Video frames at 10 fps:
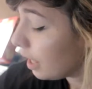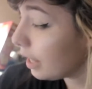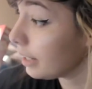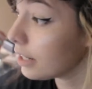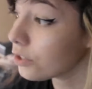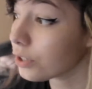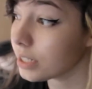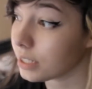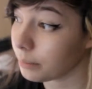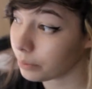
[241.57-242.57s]
An
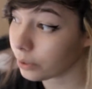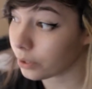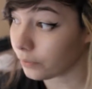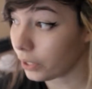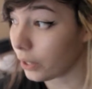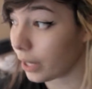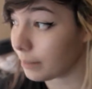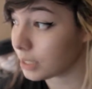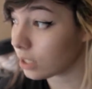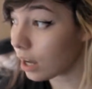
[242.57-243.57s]
interesting book or video
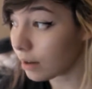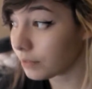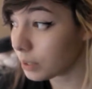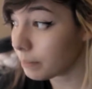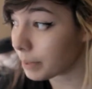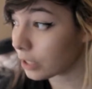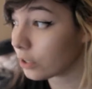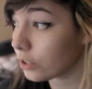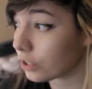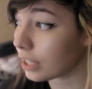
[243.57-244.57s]
game is often
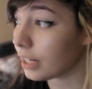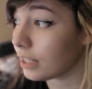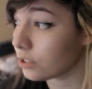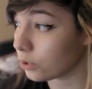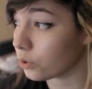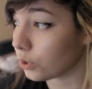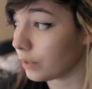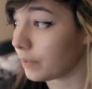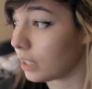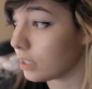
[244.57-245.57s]
better than a social
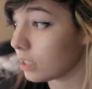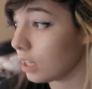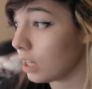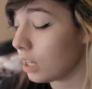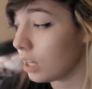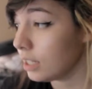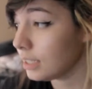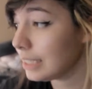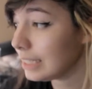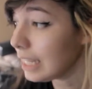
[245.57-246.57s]
event.
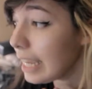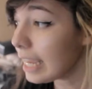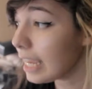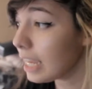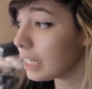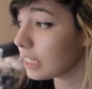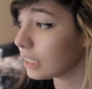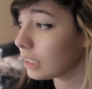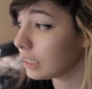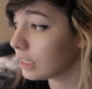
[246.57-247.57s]
See,
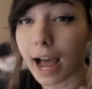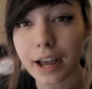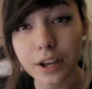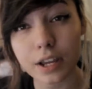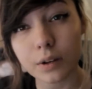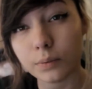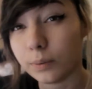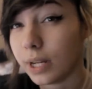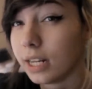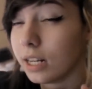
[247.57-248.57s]

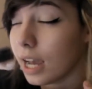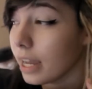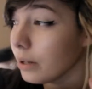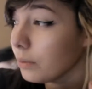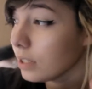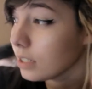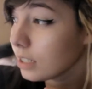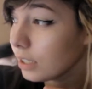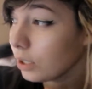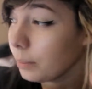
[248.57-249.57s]
when I
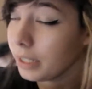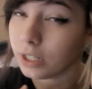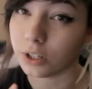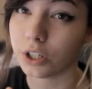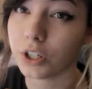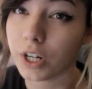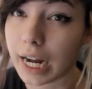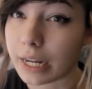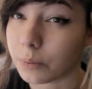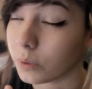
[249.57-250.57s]
was a little bit younger,
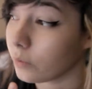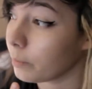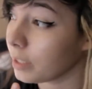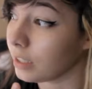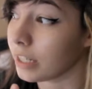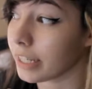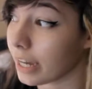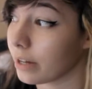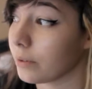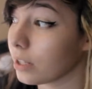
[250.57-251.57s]
I would have been like,
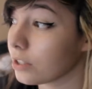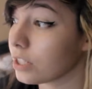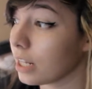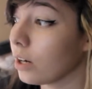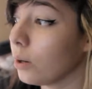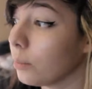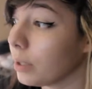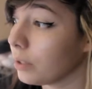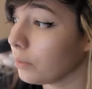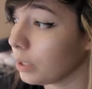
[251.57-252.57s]
yeah, I'd rather stay home
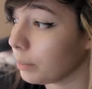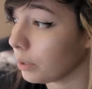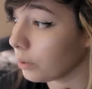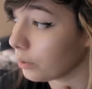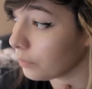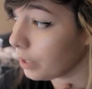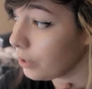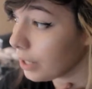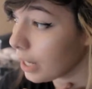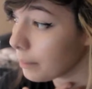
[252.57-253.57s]
and read a book or
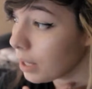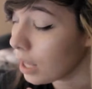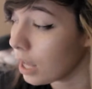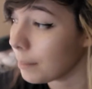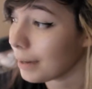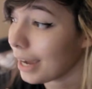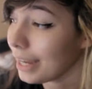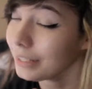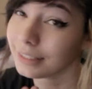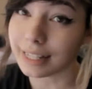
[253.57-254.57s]
video game. But
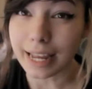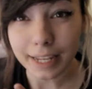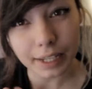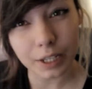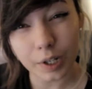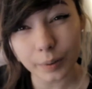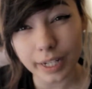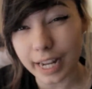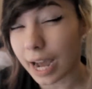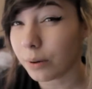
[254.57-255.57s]
I like
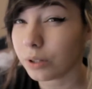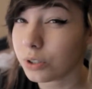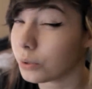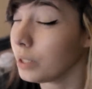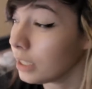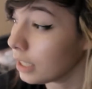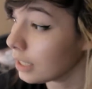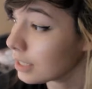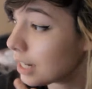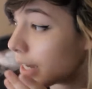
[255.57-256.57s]
going out and doing
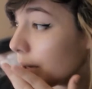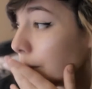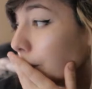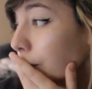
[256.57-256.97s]
things now.